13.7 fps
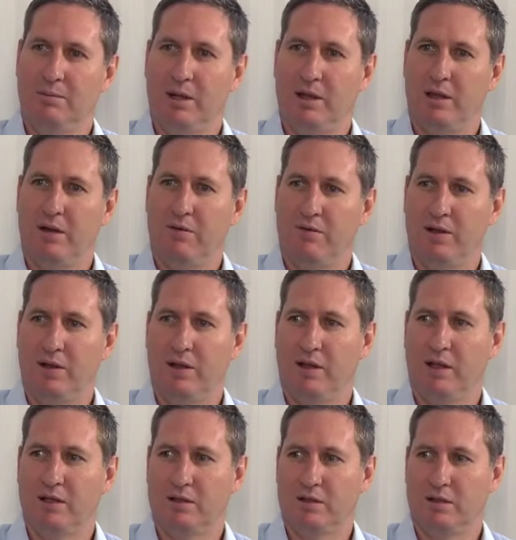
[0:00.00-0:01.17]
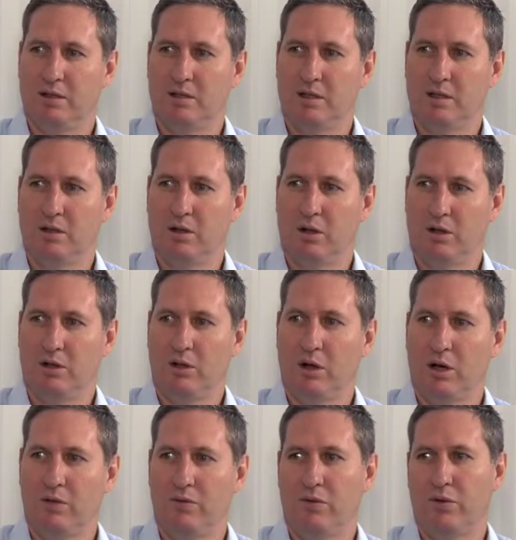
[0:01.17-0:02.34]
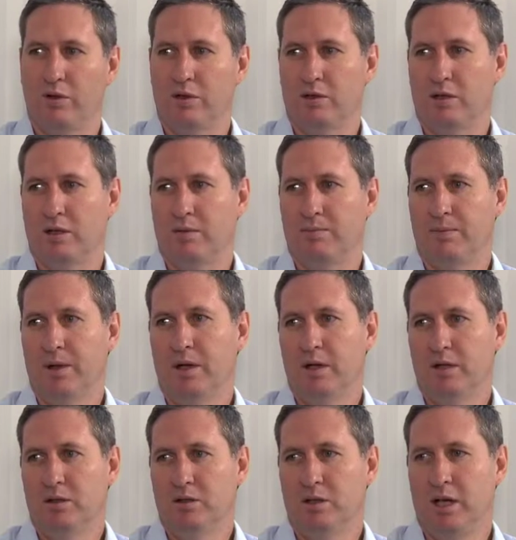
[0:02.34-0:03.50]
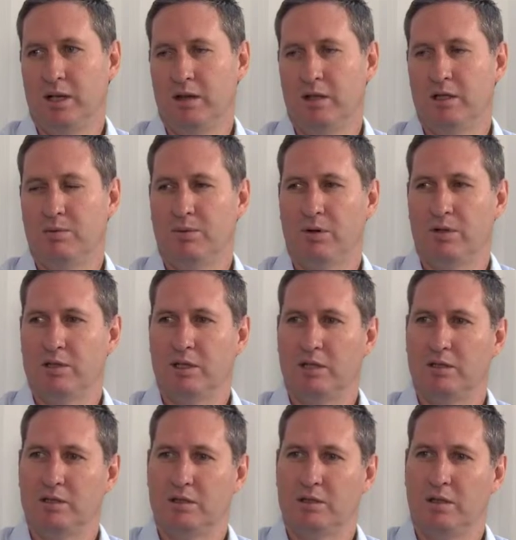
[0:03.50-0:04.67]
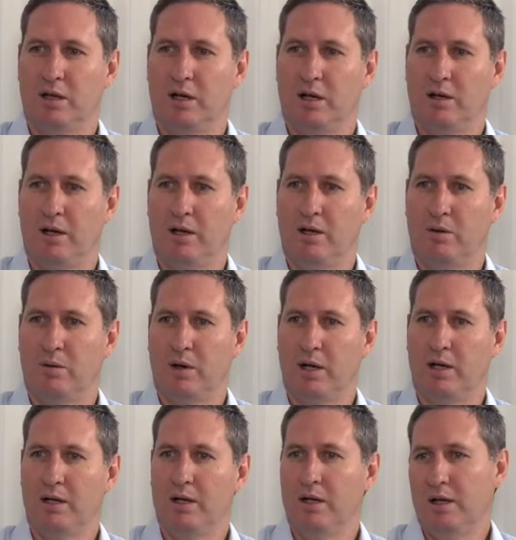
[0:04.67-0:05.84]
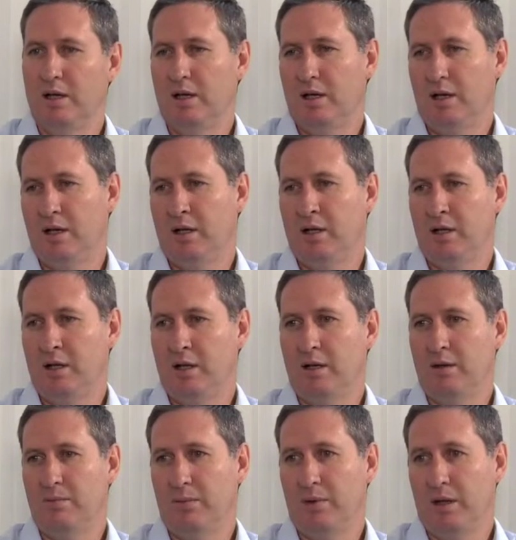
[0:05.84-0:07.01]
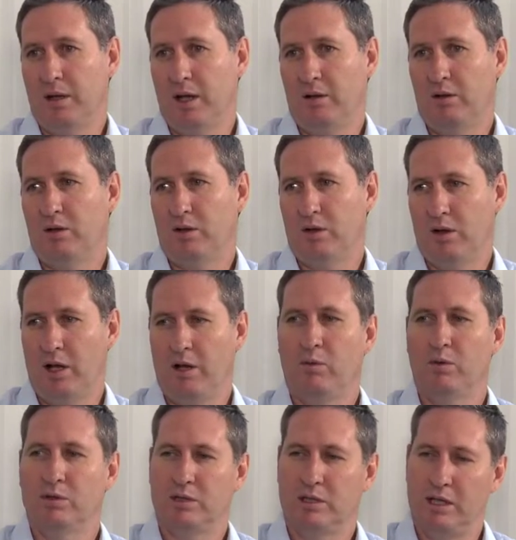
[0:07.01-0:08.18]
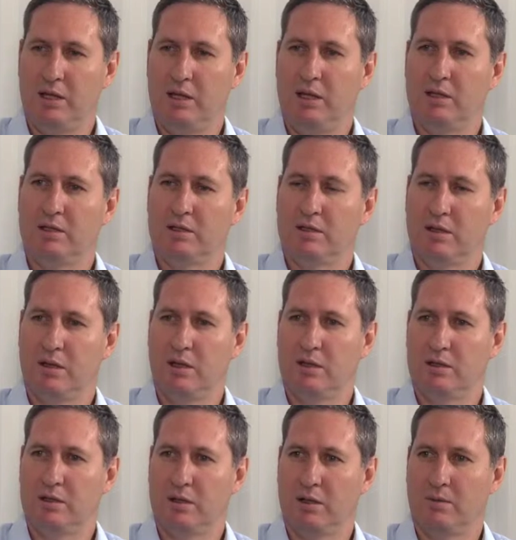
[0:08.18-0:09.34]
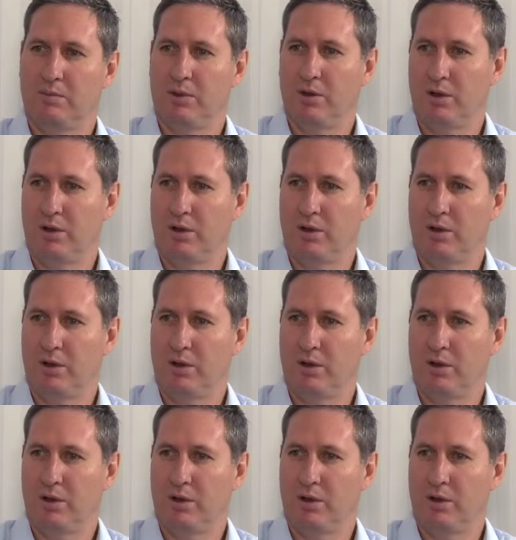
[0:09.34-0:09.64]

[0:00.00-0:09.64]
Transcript: but they feel that there's there's a lot going for it um, to get these projects uh, underway, and um, that that will see these these um,